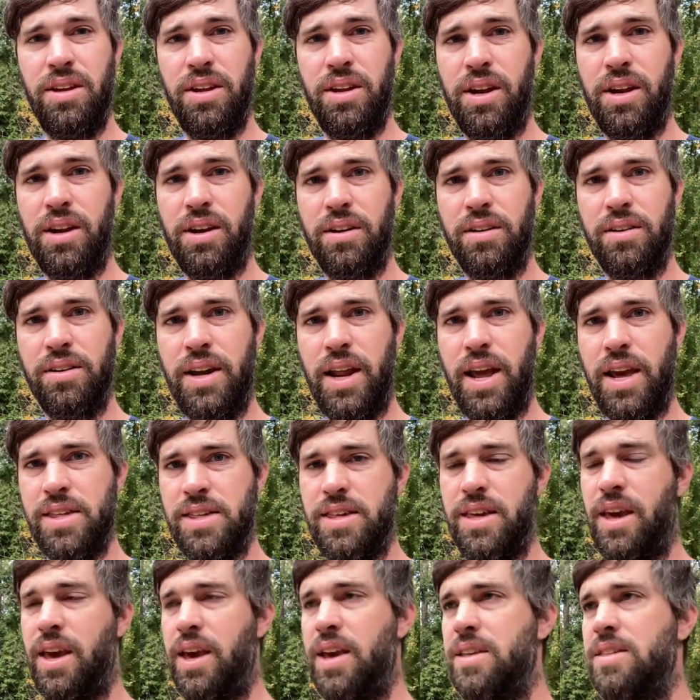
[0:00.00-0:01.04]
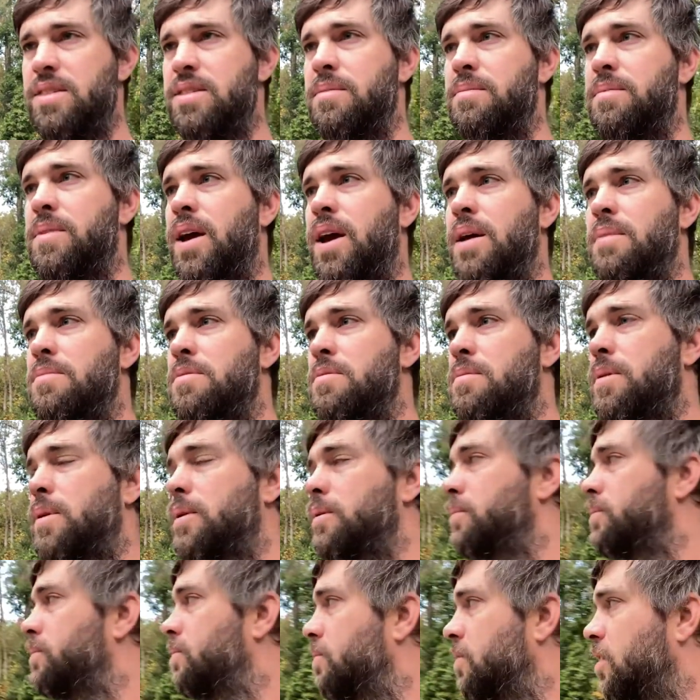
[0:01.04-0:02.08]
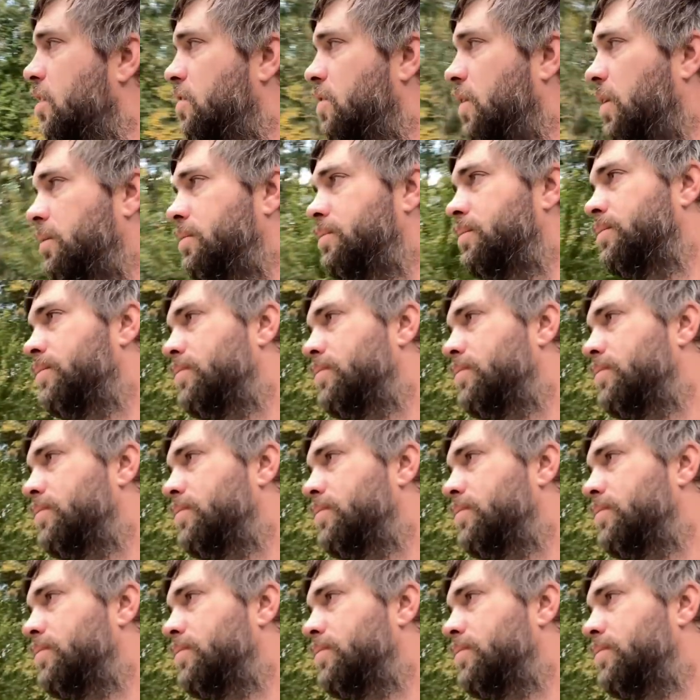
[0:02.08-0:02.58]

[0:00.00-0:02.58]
You know, nasty hands sometimes, but it's fun.